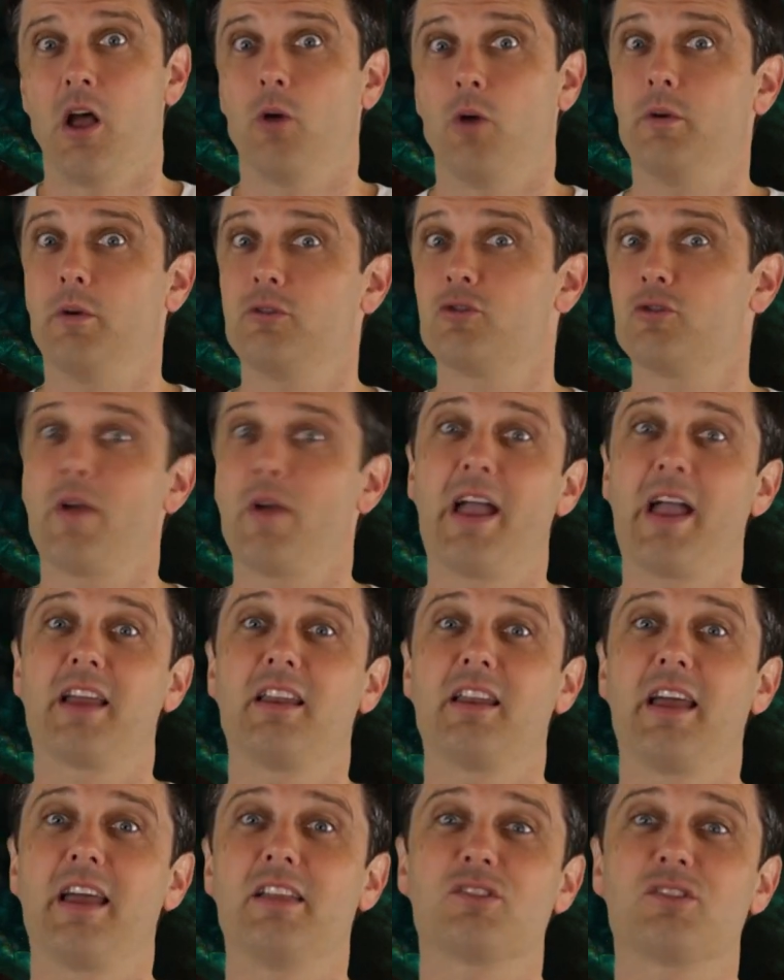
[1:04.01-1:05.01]
Will
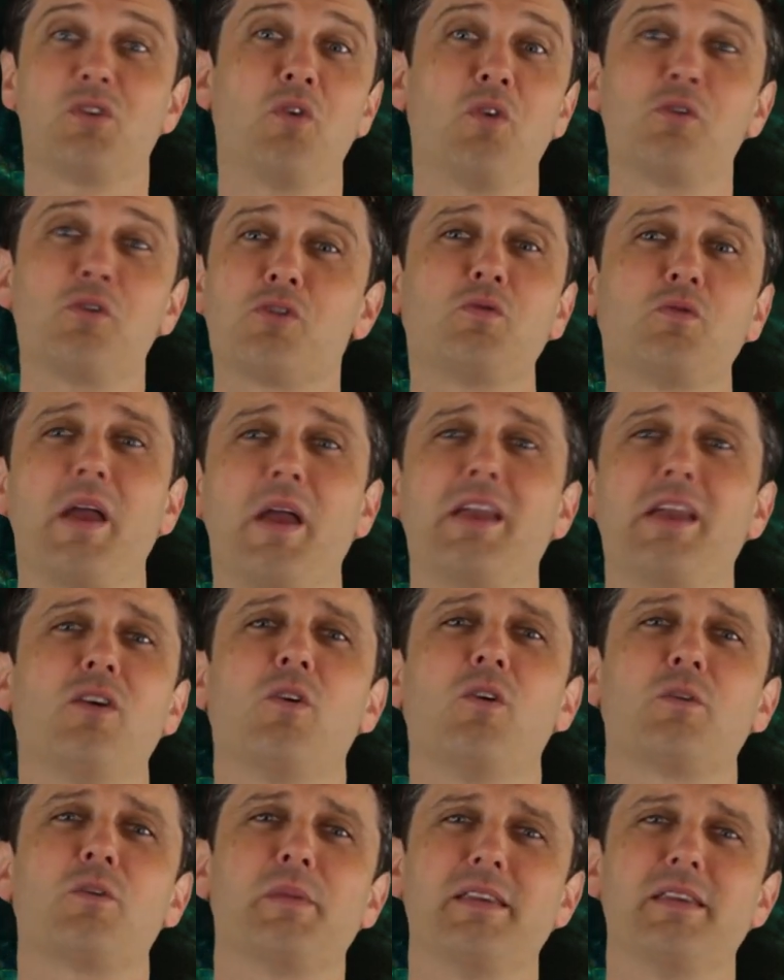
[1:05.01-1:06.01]
Dragonlance or
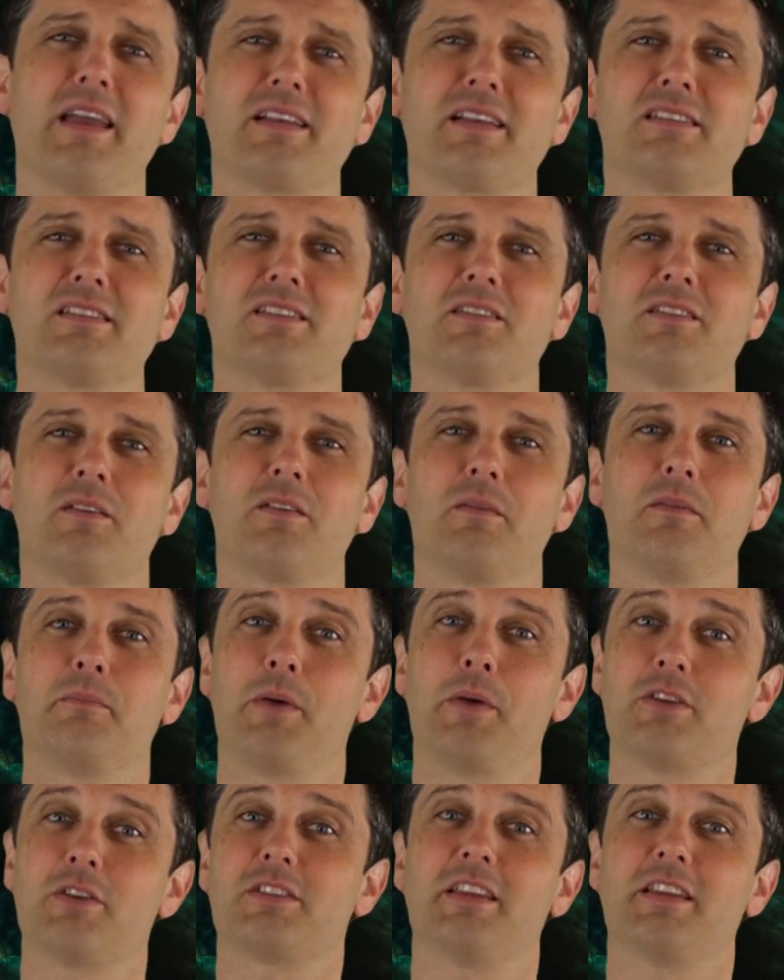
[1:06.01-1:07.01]
Greyhawk be next?
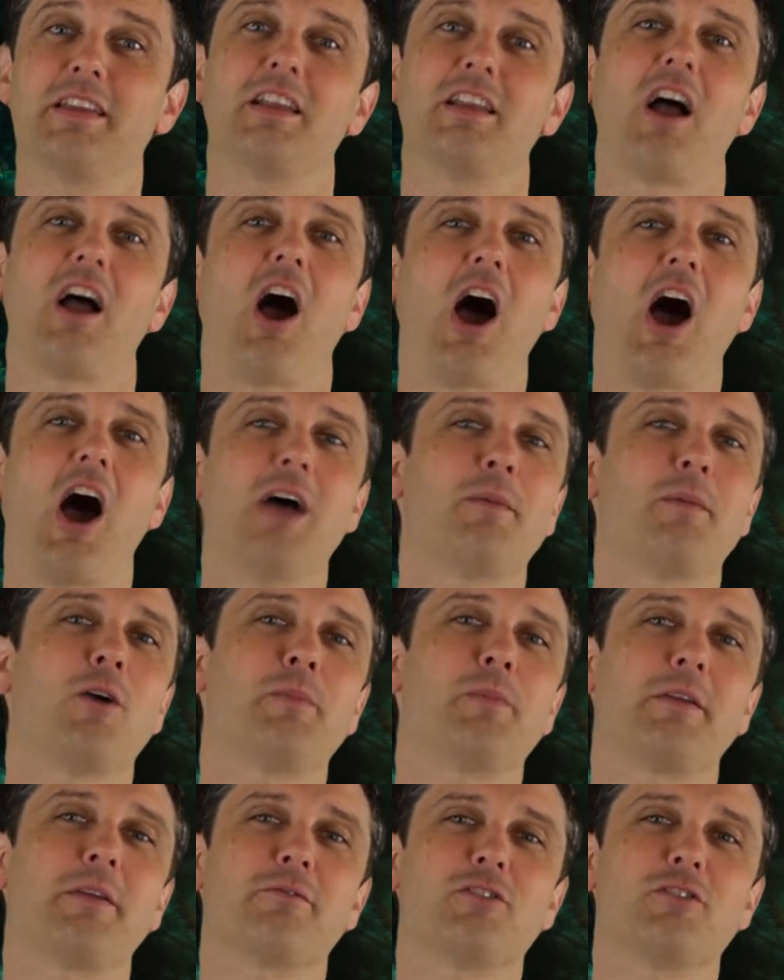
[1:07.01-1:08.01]
Personally, I'm
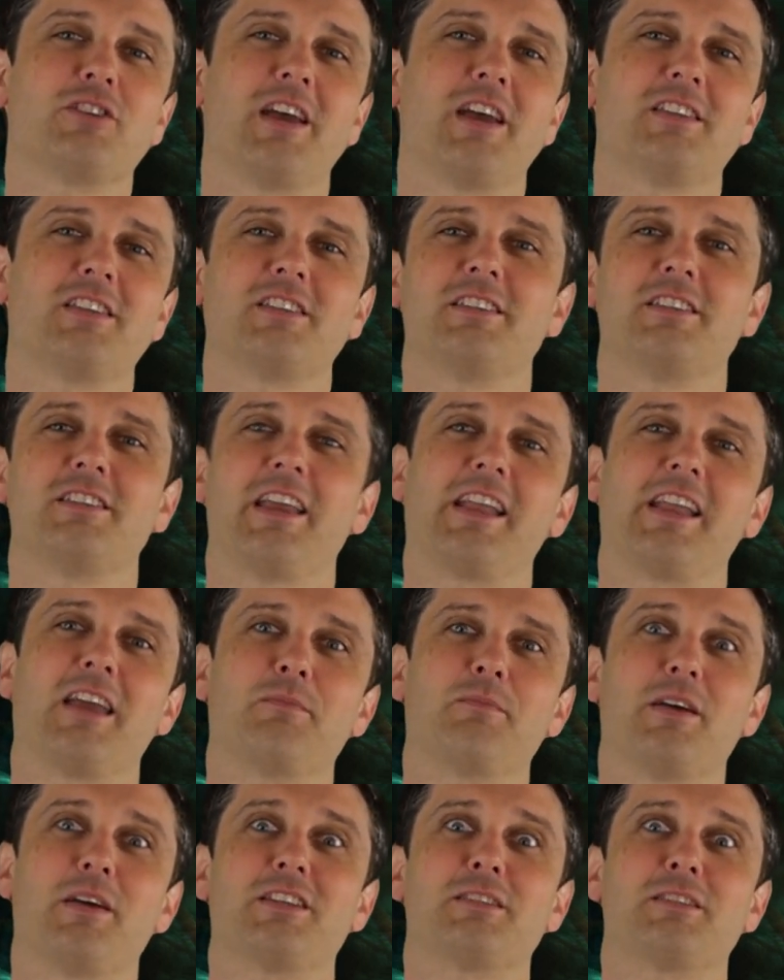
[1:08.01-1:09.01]
hoping for a chance to take
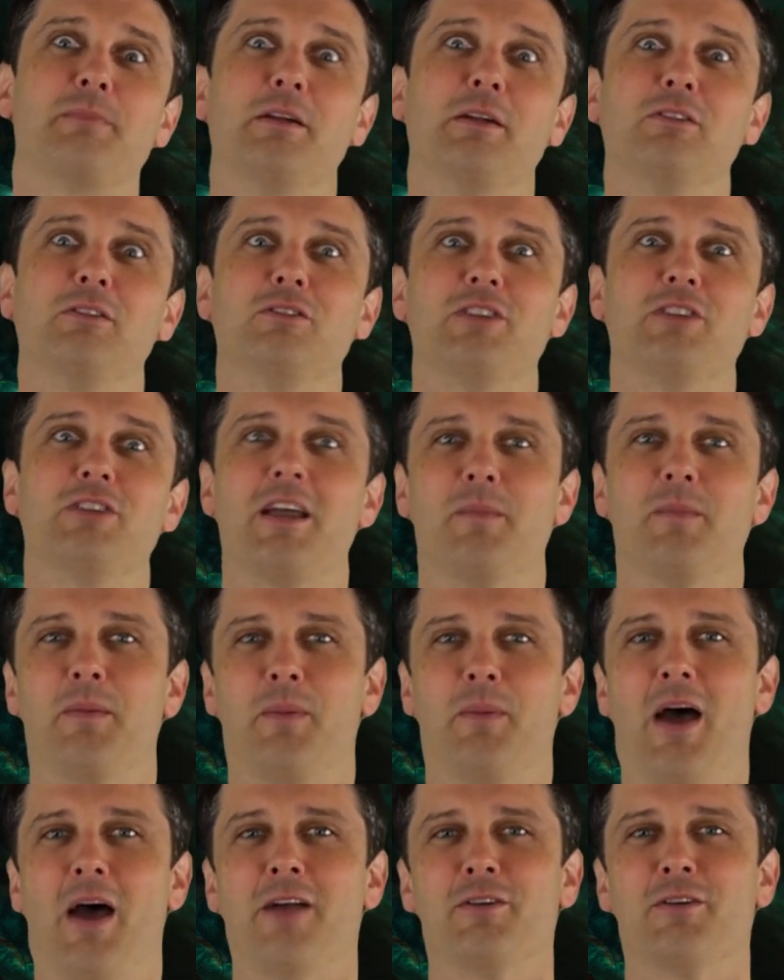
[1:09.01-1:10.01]
out my
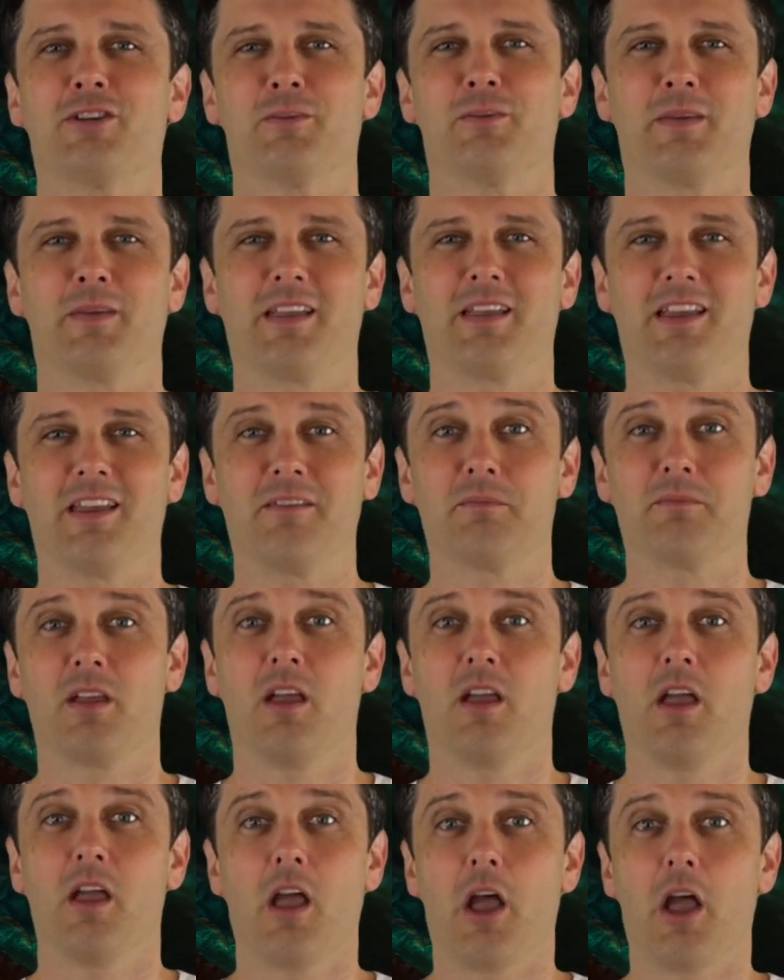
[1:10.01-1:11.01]
Spelljammer pirate ship again.
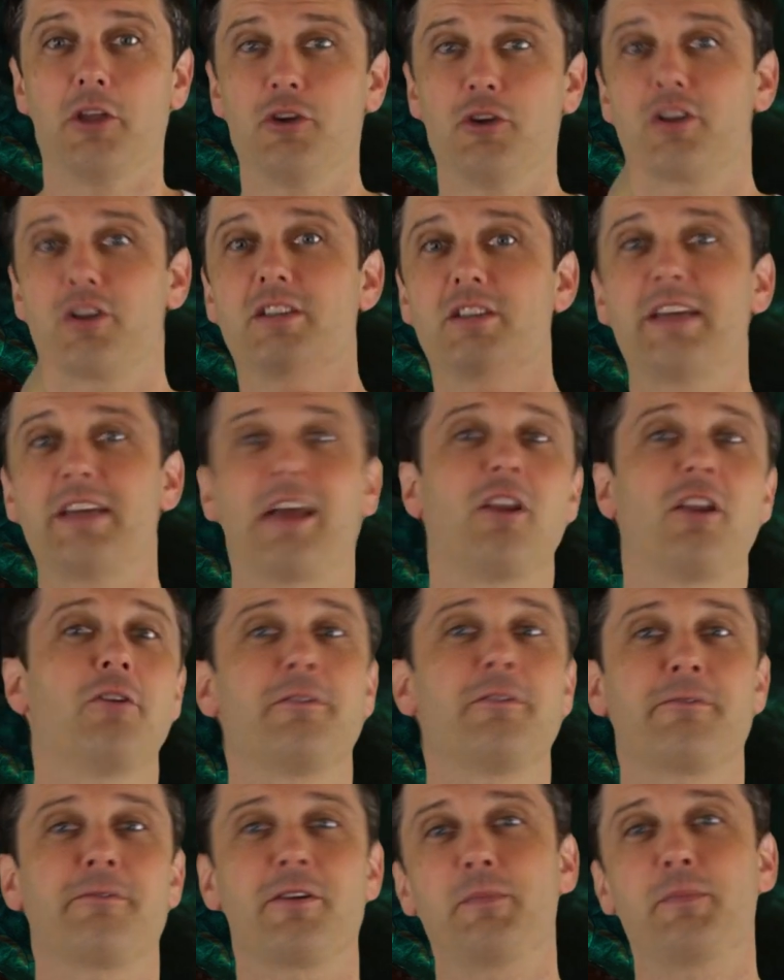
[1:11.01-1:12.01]
You can
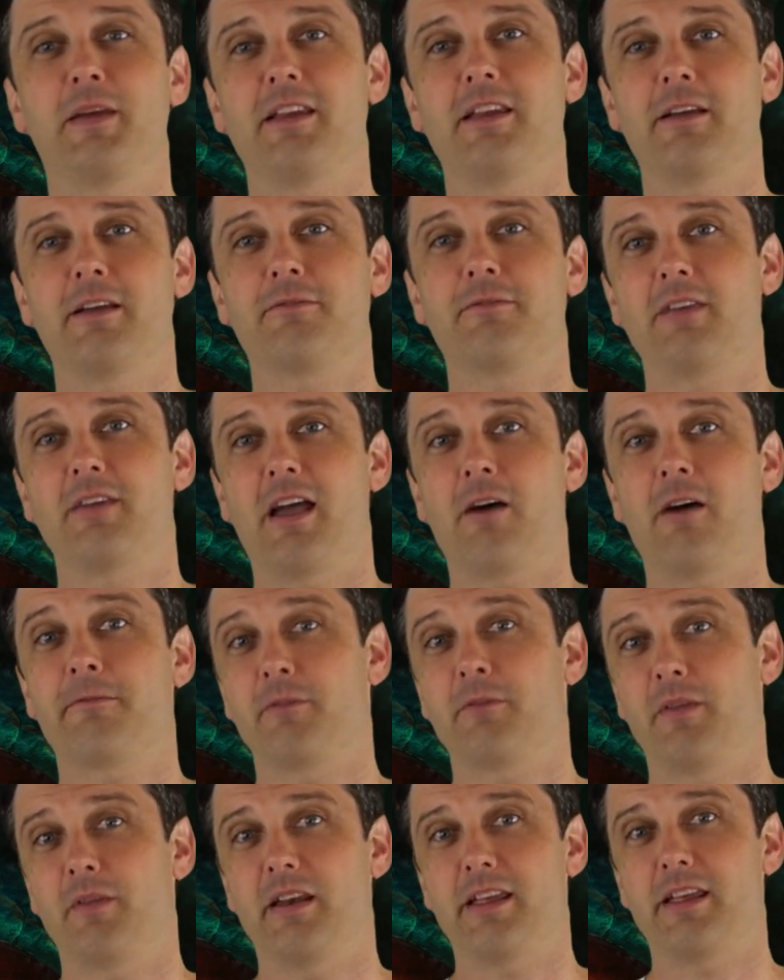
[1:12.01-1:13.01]
download the free PDF now
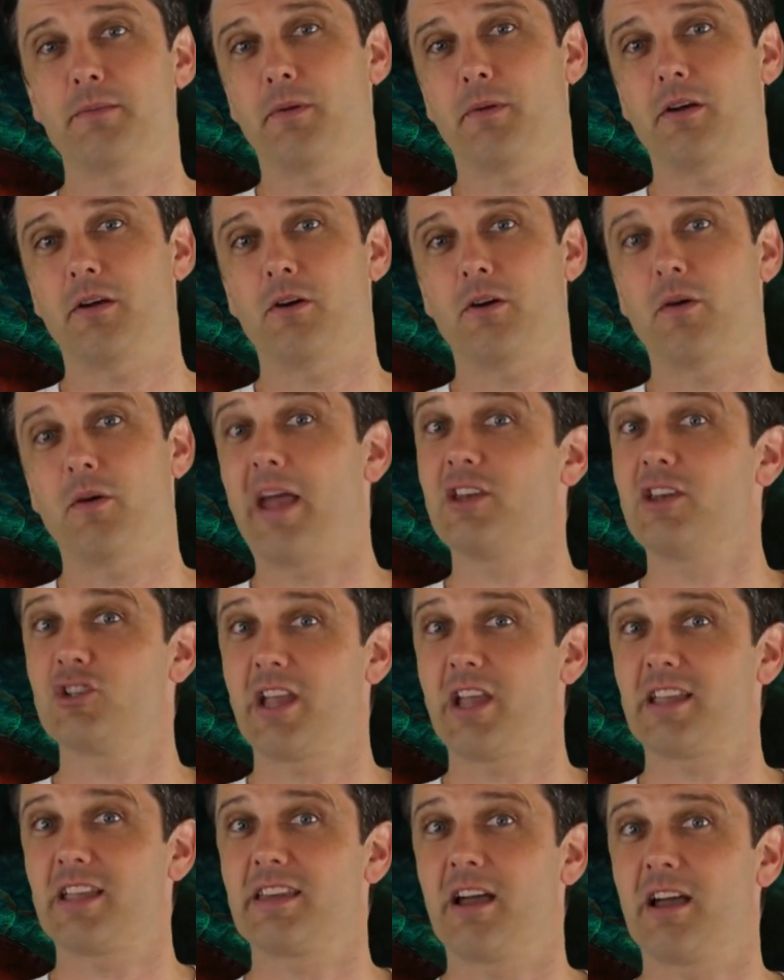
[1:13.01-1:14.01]
from the link below and
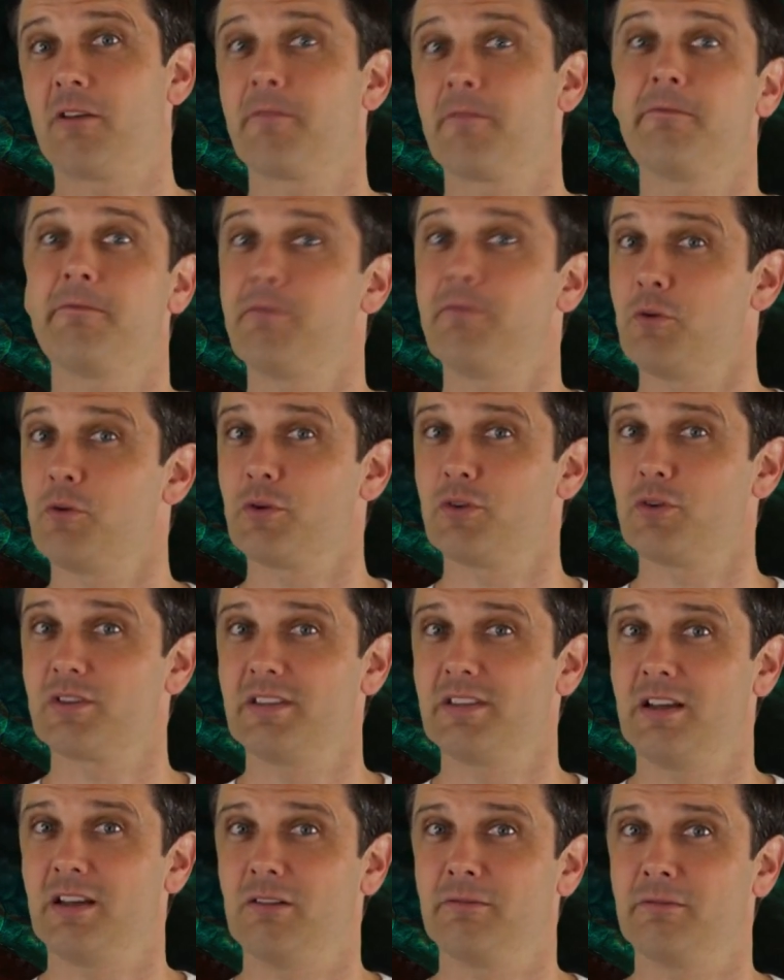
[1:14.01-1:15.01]
check it out for
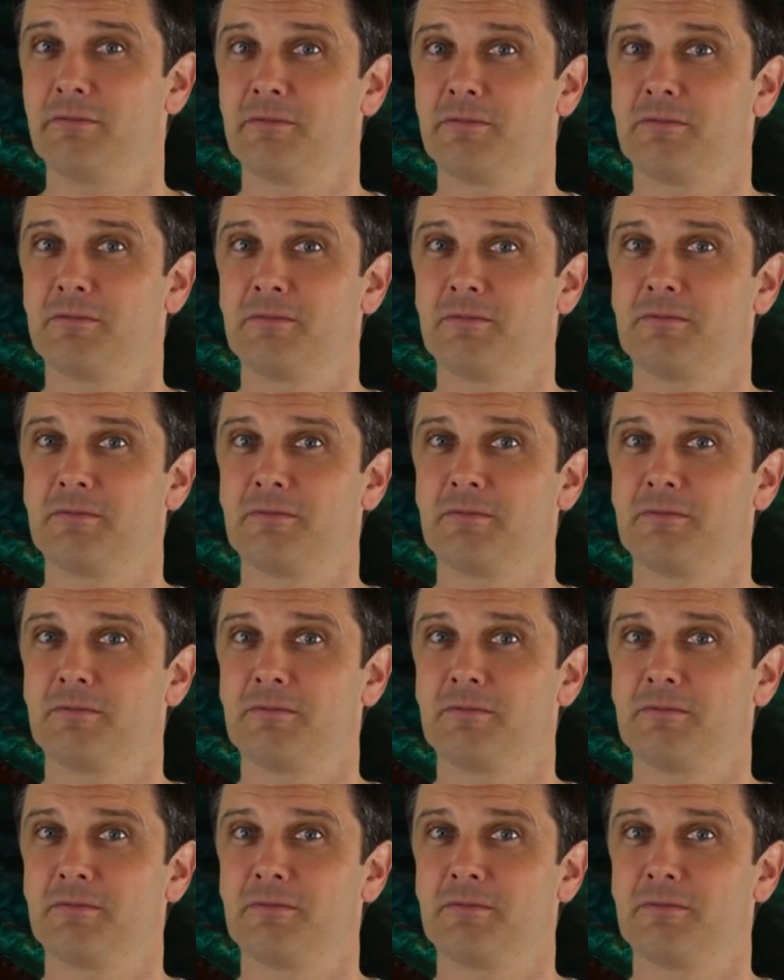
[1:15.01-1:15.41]
yourself.